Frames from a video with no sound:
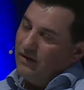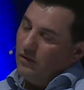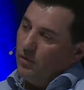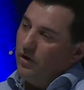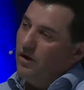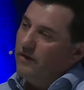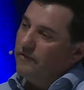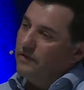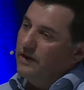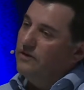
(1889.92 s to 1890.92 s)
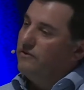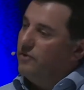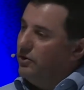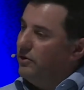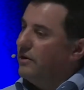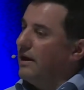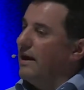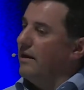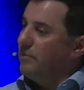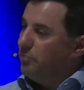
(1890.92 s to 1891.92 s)
when I've interviewed
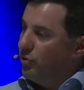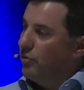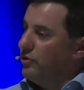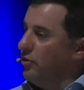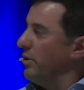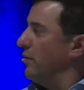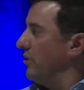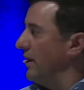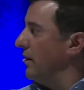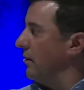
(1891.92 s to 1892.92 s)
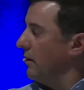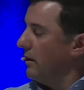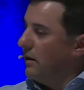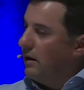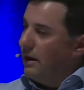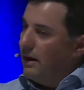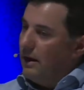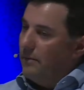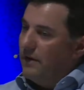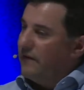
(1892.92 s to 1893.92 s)
and brought new people in,
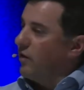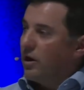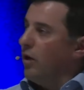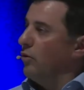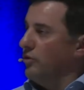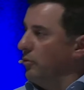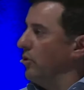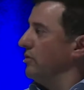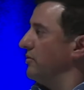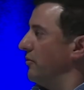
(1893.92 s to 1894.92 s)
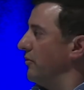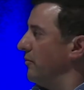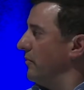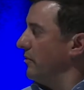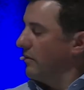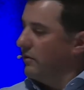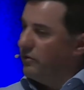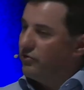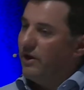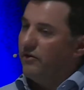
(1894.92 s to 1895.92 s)
it's like a whole new world to them. The
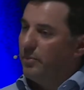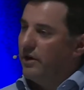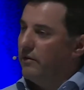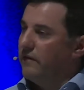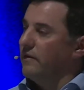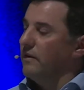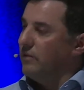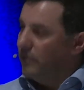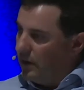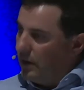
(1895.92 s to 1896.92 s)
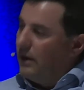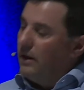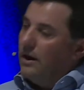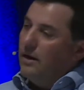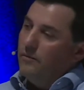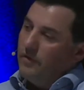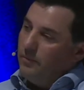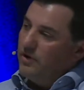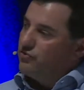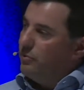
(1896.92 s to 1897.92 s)
transparency, the
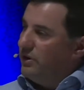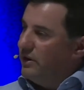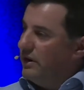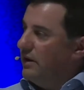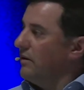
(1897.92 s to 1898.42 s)
measurability,